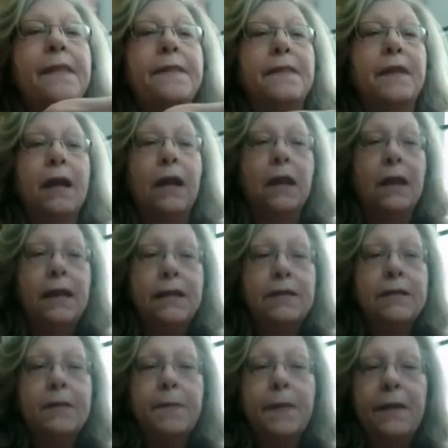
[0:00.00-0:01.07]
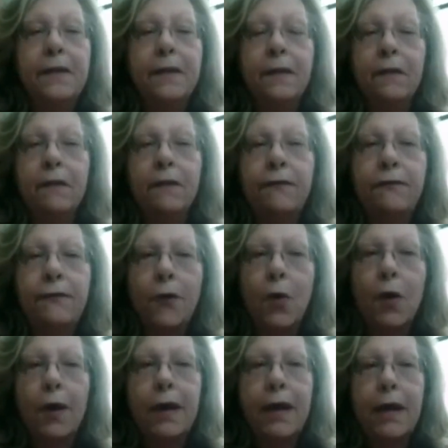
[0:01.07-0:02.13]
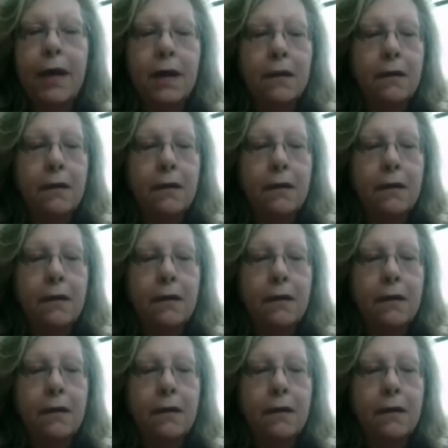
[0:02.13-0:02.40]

the Elizabeth forty